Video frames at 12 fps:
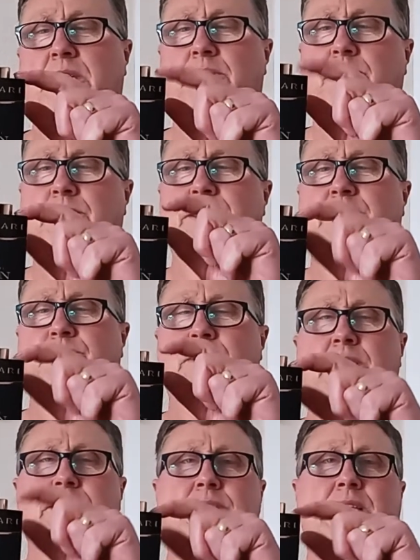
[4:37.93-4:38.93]
When this
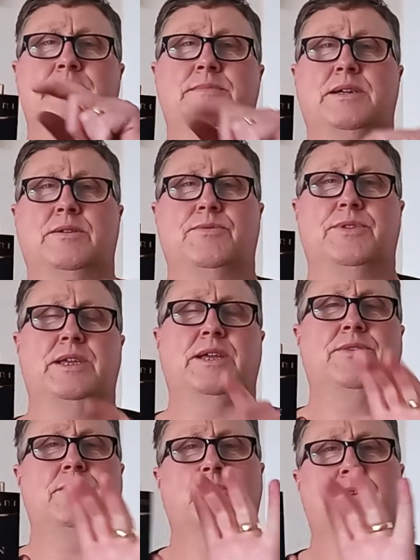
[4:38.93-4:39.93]
first came out, they
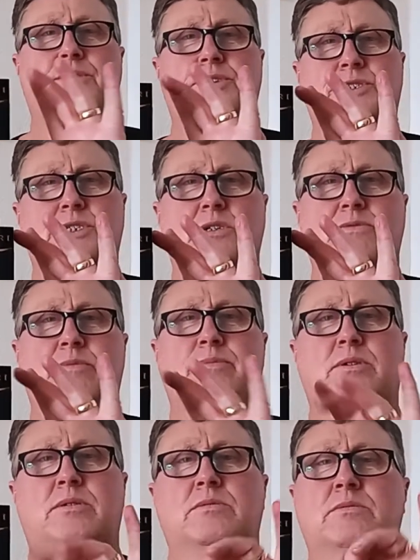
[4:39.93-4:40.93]
had the one in the silver
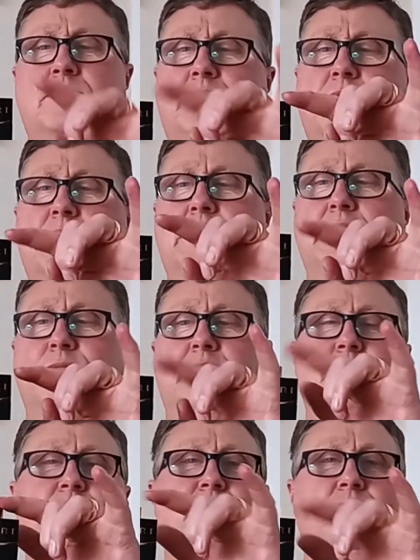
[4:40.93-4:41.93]
bottle that came
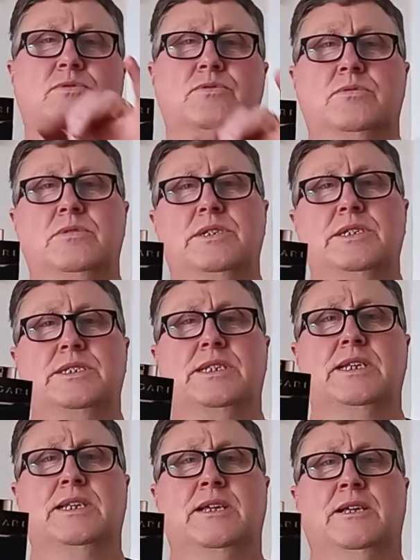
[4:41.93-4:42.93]
out before all these
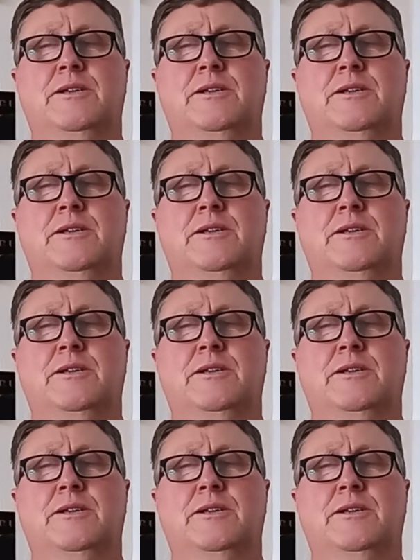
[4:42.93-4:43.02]
did.